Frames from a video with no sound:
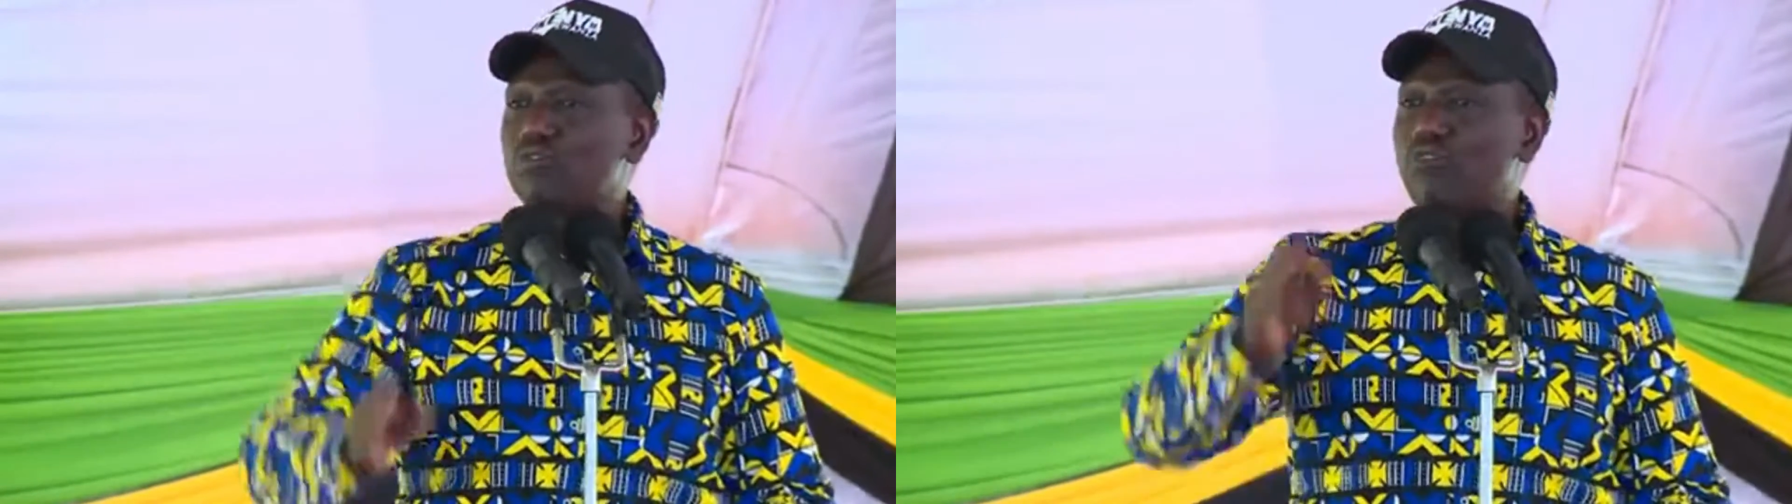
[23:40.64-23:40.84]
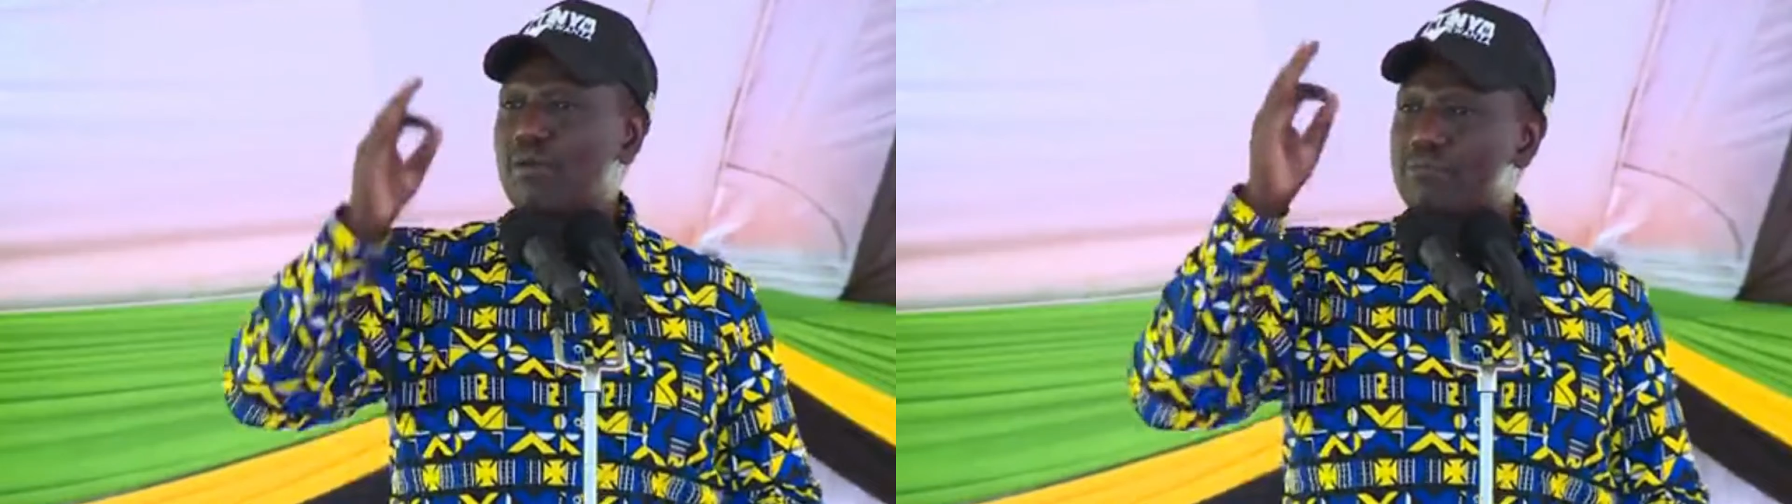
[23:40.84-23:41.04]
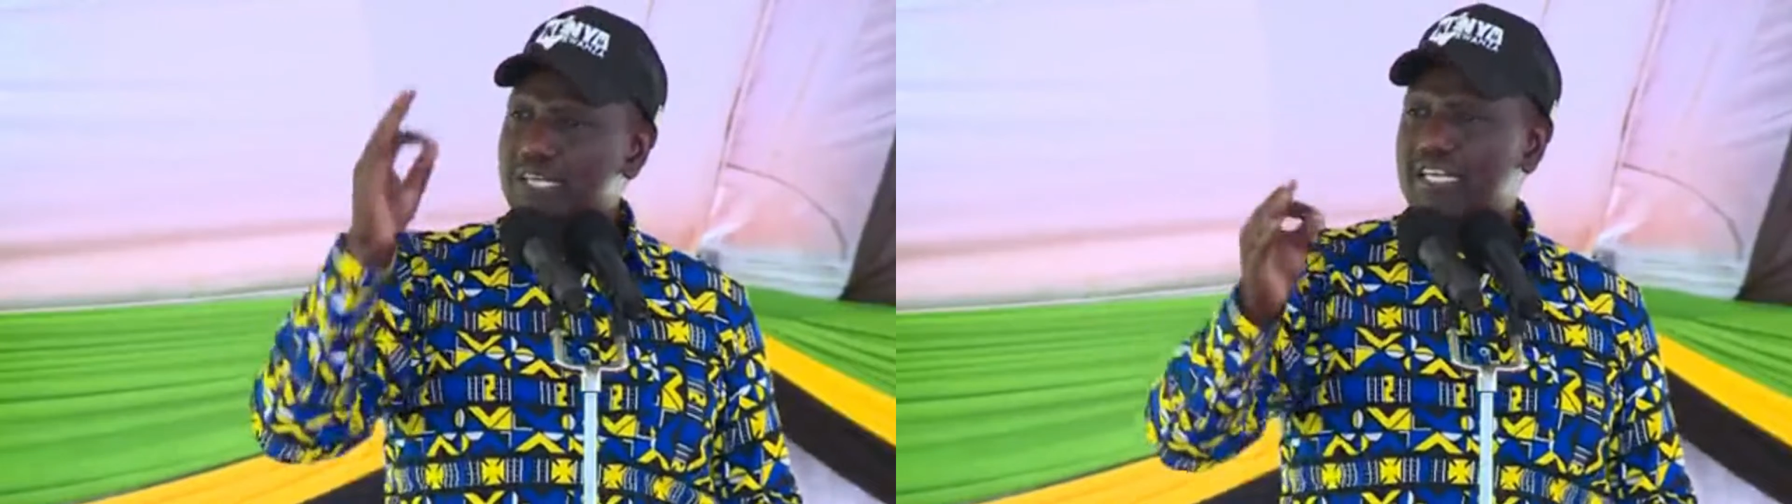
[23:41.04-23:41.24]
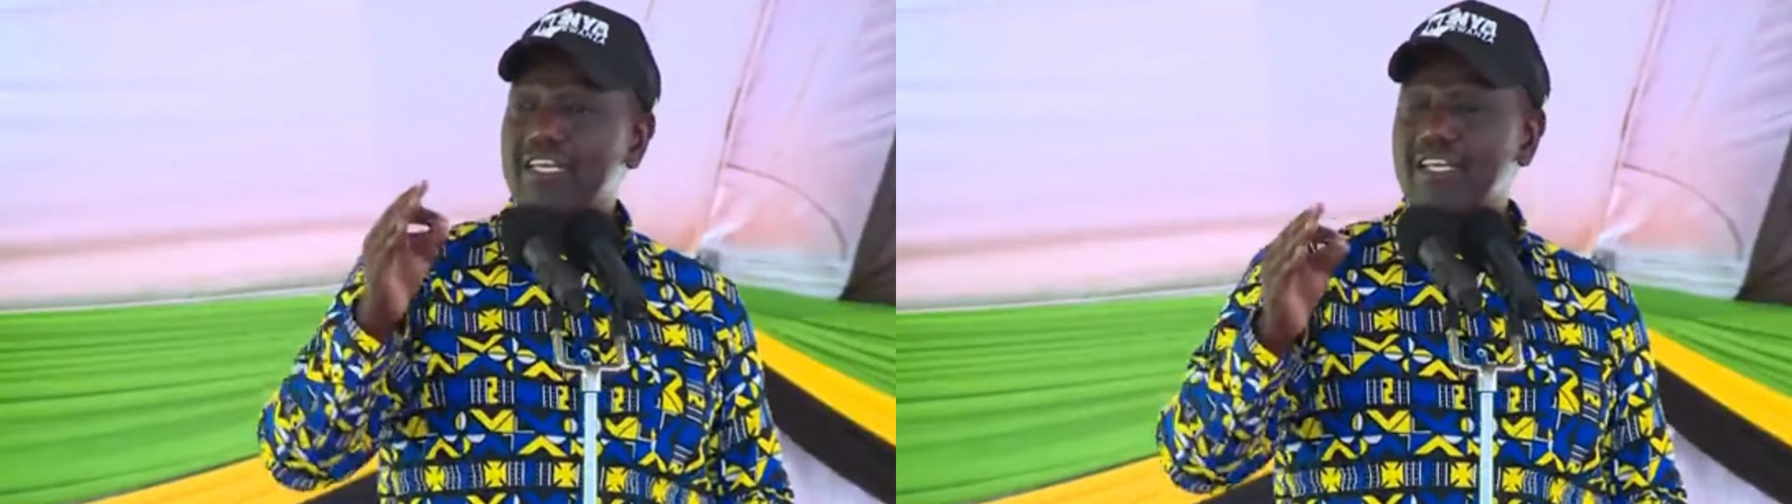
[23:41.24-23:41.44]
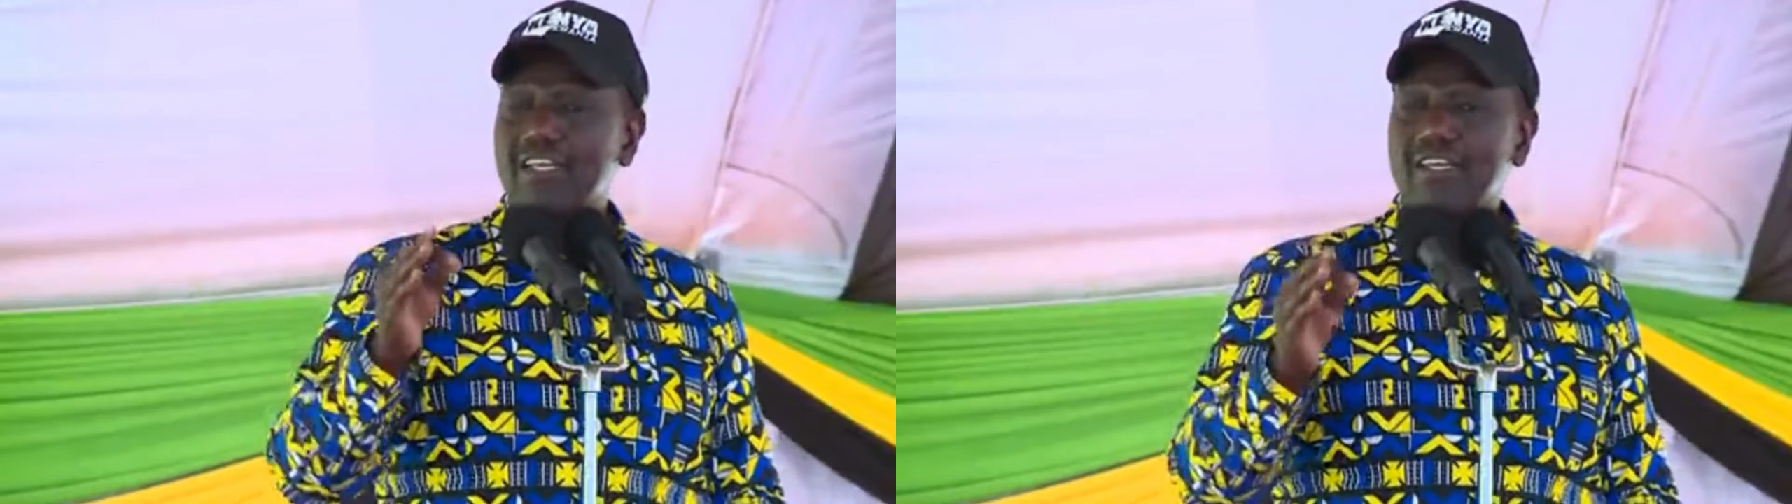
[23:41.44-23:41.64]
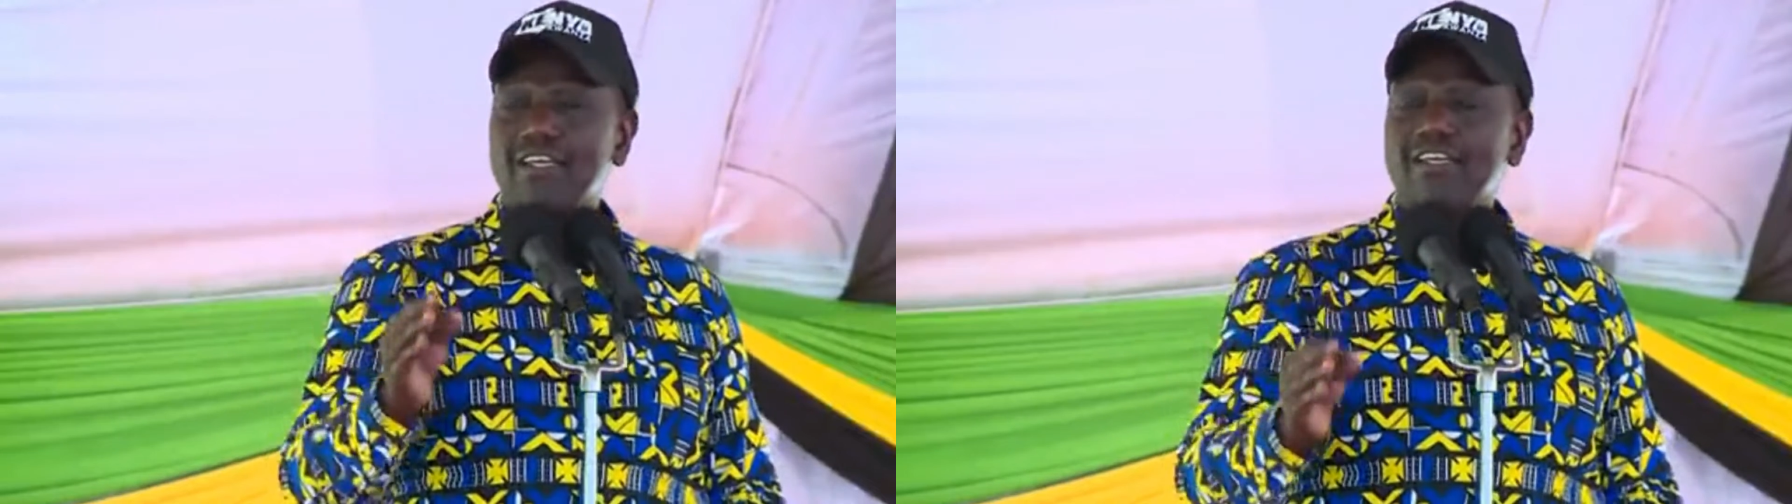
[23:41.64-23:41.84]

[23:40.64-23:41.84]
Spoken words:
mtuambie,